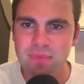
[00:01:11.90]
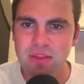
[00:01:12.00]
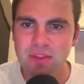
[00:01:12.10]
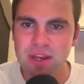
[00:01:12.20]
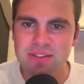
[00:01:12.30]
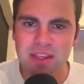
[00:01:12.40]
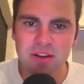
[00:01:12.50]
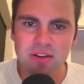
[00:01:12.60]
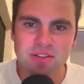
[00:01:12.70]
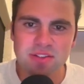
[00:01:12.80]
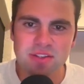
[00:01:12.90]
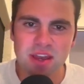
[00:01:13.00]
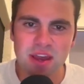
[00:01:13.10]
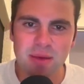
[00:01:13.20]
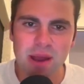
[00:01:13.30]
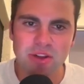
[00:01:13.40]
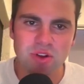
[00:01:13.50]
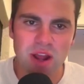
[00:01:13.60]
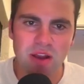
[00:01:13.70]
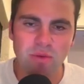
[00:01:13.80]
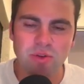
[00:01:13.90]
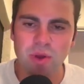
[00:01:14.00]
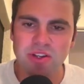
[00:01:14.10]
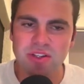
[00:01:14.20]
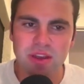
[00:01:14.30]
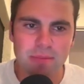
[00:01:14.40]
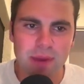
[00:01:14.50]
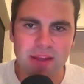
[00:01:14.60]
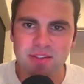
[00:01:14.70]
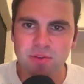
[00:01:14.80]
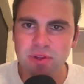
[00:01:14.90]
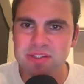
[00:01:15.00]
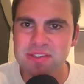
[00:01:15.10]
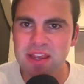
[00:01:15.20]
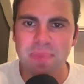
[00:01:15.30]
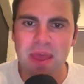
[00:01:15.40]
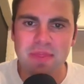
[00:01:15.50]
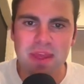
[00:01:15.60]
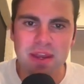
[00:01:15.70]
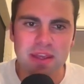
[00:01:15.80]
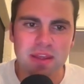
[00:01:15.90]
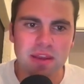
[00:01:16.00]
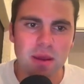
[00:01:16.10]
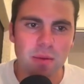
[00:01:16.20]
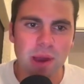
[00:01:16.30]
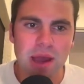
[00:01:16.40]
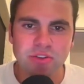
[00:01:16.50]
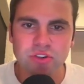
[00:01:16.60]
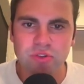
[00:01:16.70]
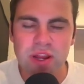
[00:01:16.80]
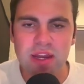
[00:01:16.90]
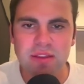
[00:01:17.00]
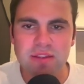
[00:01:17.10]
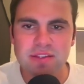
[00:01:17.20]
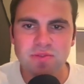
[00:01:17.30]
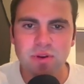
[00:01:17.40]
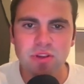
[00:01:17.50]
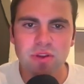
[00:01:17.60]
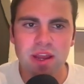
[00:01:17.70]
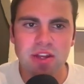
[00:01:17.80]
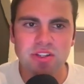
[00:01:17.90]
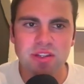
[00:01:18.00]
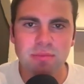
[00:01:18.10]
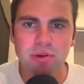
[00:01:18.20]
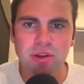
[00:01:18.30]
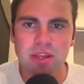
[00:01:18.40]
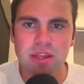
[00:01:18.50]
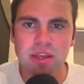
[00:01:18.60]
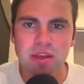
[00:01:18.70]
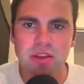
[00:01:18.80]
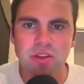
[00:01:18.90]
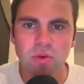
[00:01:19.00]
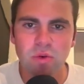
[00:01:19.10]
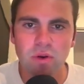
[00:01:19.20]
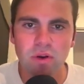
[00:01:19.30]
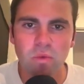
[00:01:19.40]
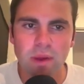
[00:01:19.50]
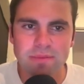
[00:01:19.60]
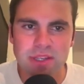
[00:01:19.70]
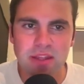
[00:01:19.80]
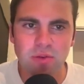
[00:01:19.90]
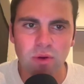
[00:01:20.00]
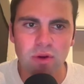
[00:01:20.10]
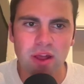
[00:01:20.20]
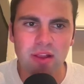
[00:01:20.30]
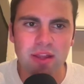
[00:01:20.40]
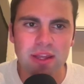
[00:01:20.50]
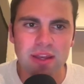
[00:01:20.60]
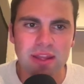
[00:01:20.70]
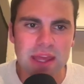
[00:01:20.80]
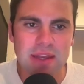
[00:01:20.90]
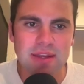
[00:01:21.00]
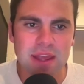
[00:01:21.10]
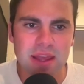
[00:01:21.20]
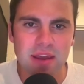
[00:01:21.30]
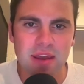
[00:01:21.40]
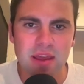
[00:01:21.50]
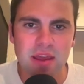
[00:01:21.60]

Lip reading: The next thing here is bot trial, which we'll actually come back to in a second. And then in bot training, this is where you can actually put in your website URL and hit get data.